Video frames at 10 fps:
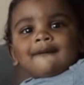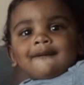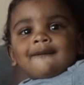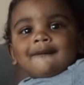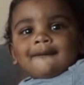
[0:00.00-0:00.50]
Can
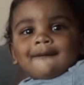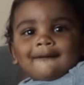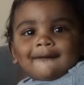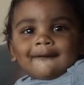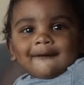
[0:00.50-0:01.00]
you wave to all
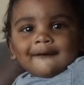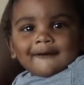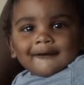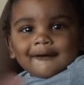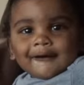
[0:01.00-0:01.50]
the
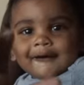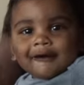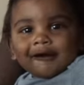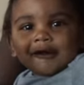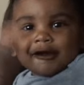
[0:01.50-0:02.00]
people? Can you
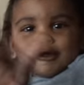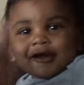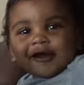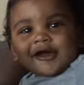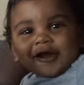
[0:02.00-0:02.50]
say hi
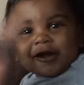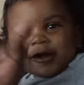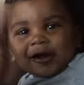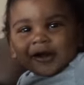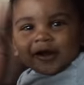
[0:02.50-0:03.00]
to all the
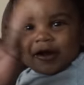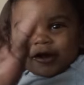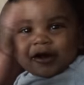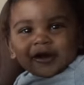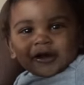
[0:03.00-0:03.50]
teammates?